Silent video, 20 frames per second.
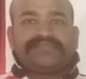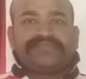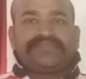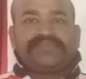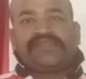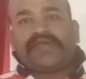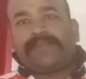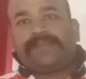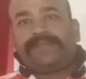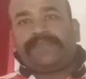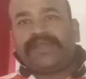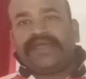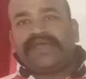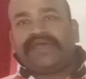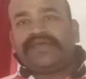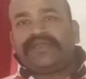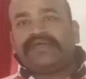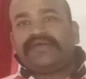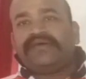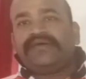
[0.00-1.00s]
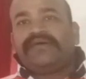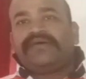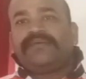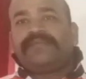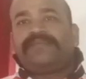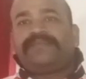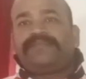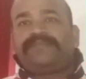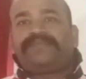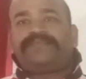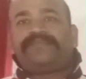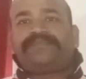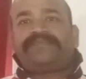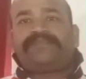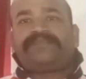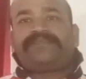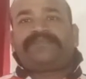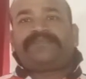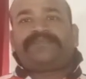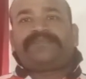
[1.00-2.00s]
The player
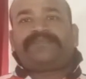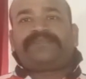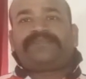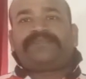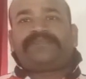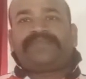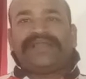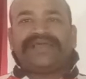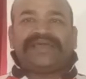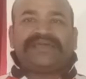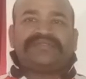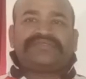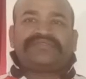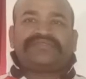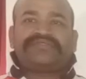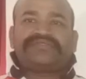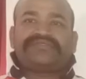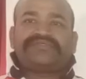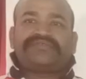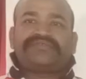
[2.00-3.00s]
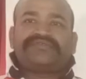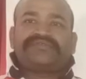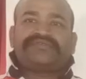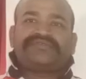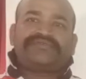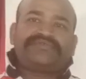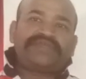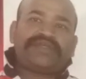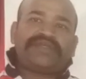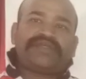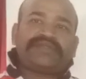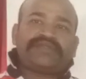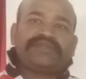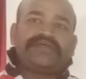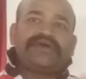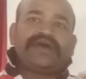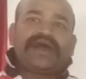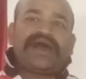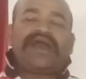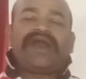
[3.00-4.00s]
places straight
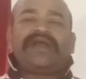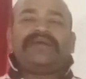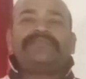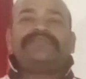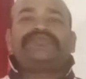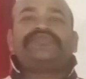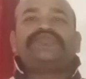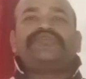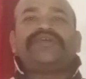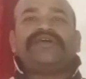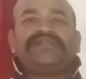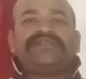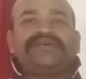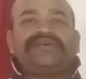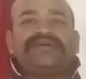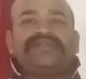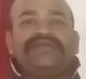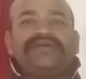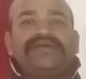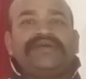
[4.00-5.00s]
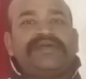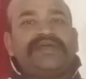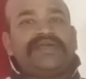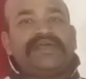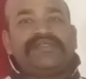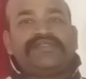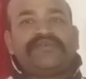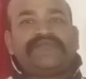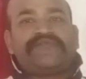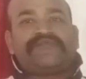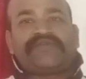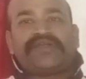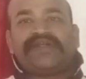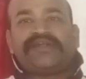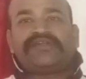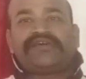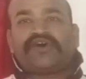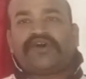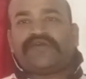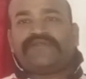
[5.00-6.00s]
arm together in the
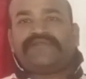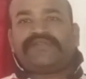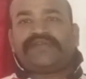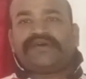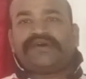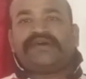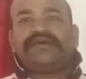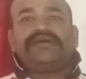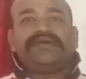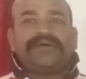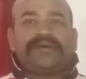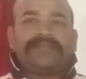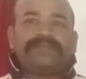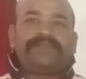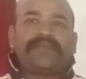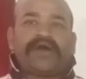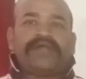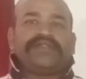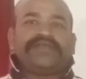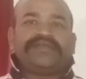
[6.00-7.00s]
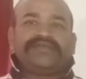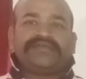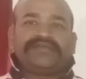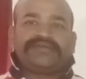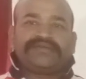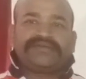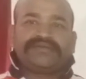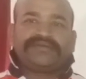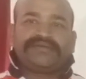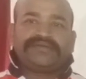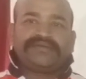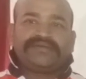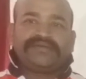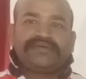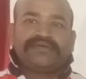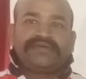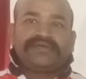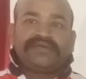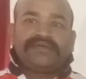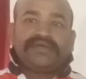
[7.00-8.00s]
front of the body.
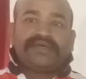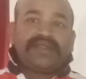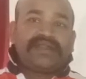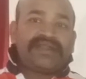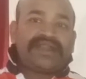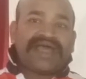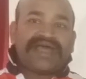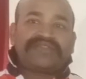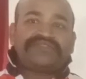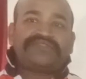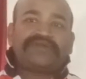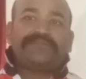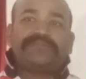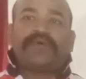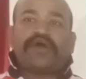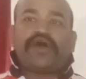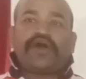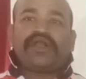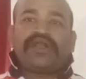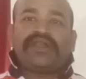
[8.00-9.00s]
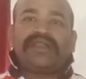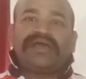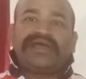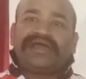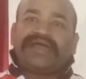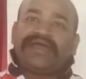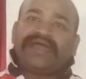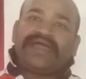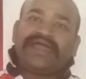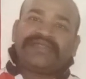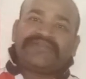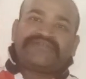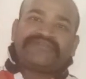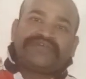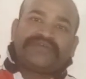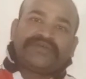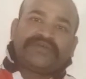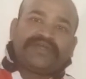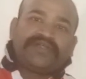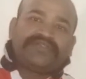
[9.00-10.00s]
Lets the ball hit
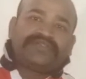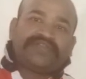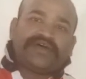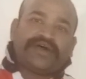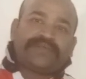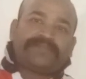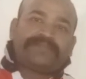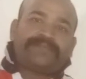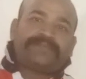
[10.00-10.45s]
the